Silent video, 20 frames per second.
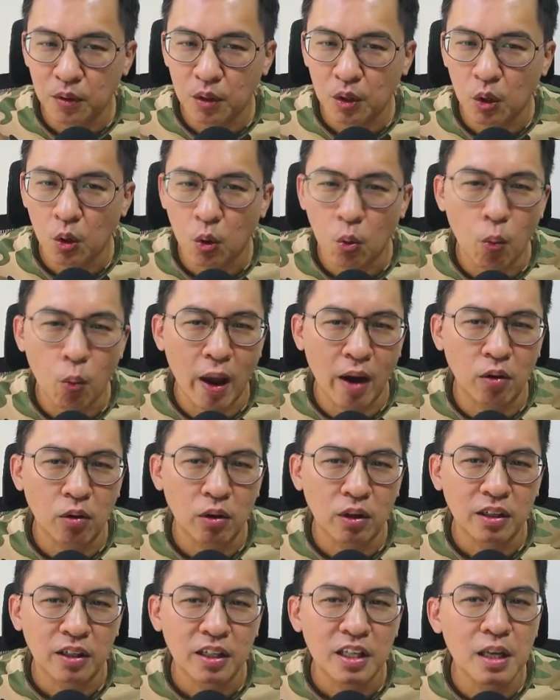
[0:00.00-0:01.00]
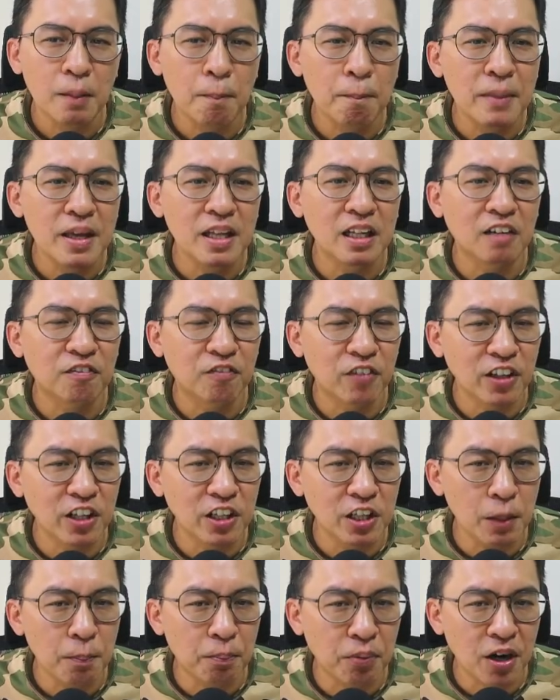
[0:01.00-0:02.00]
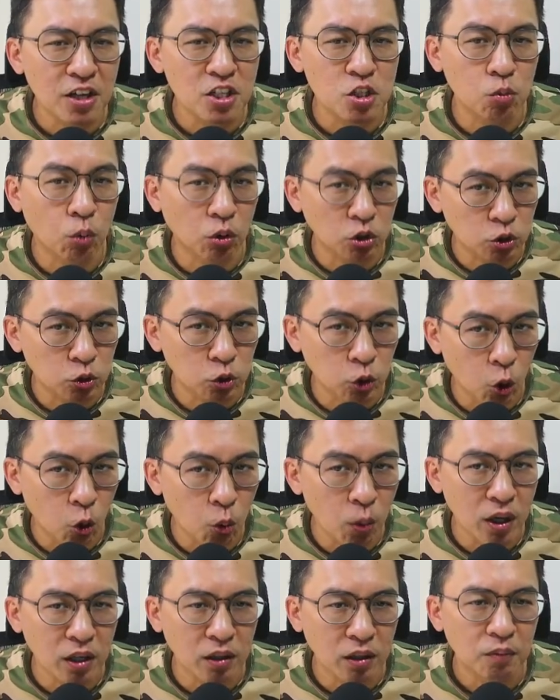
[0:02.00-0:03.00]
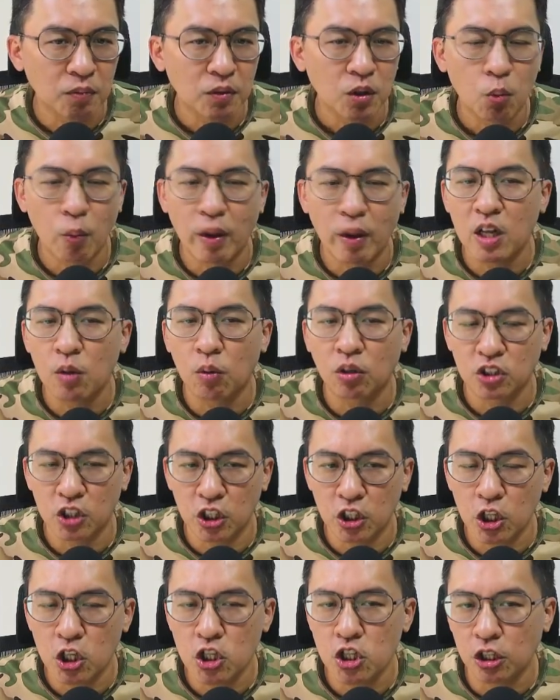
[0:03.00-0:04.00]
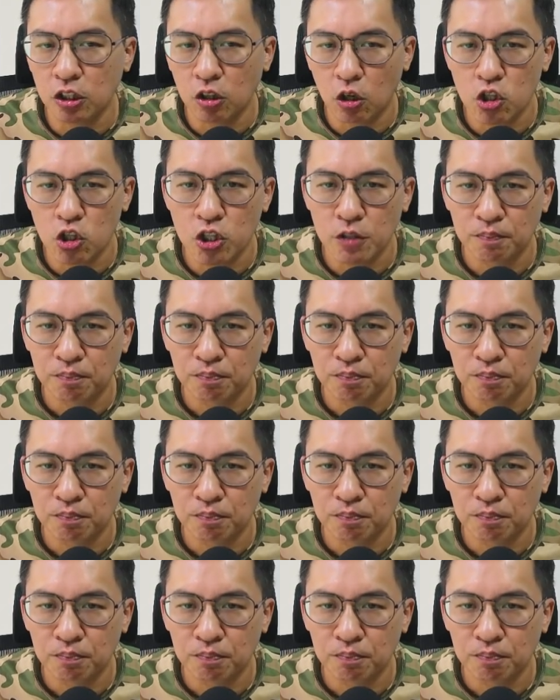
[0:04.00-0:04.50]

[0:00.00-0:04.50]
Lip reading: Well, it means Affinity price was lower when it was initial launch.